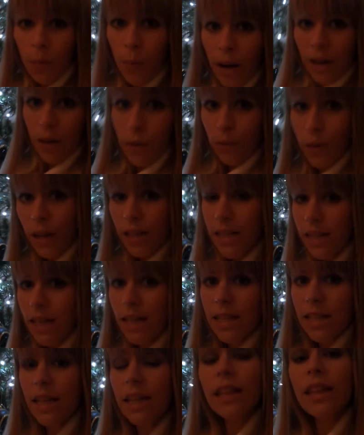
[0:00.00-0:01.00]
way of
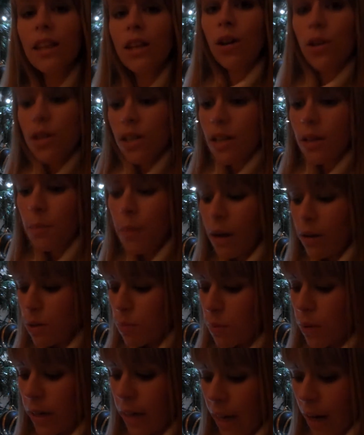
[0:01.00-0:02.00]
sending in those emails,
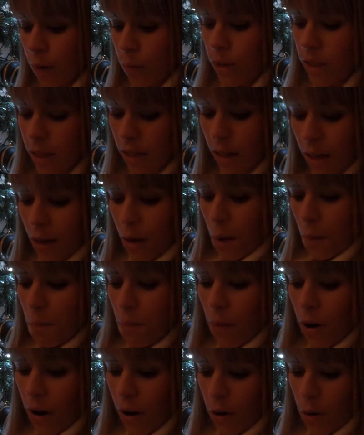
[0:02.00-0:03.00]
but now is
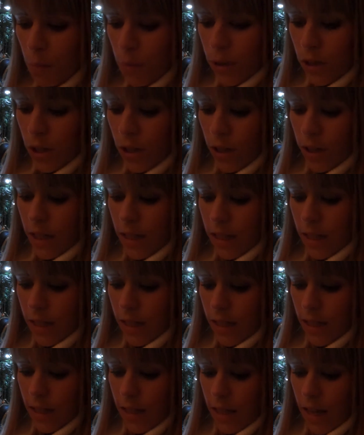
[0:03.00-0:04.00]
my opportunity
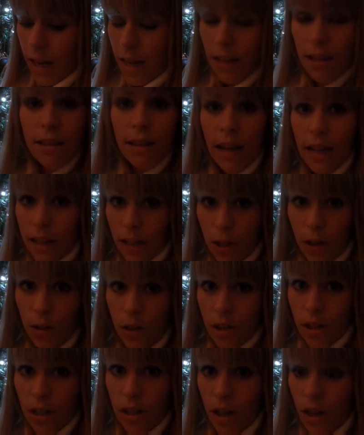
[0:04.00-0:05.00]
to say thank you
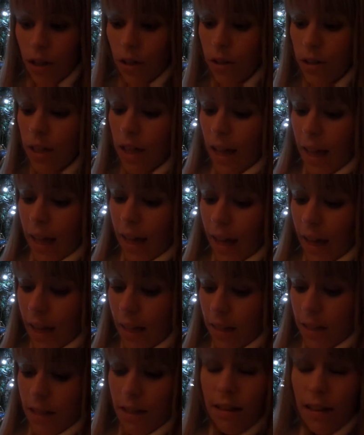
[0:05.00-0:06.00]
to you
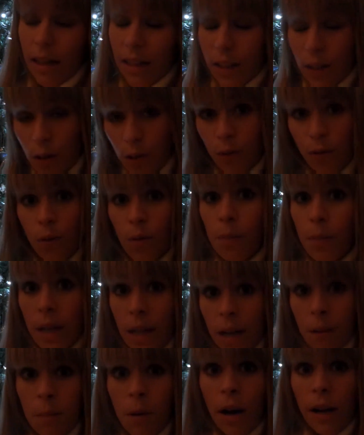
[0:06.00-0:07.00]
and thank you for
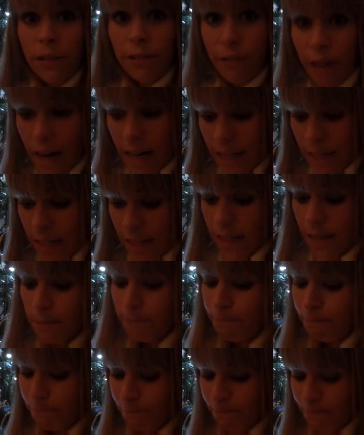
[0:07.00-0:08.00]
being my friends.
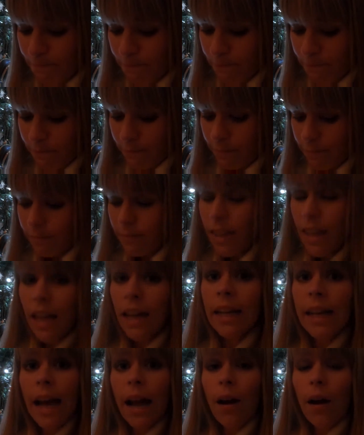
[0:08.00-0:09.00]

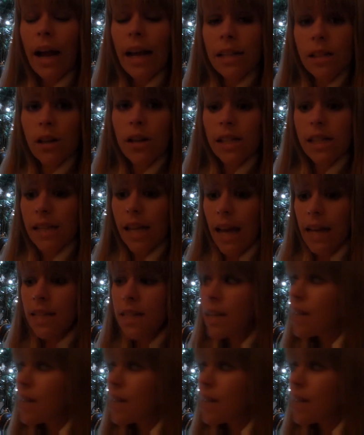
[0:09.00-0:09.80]
Now, as I said,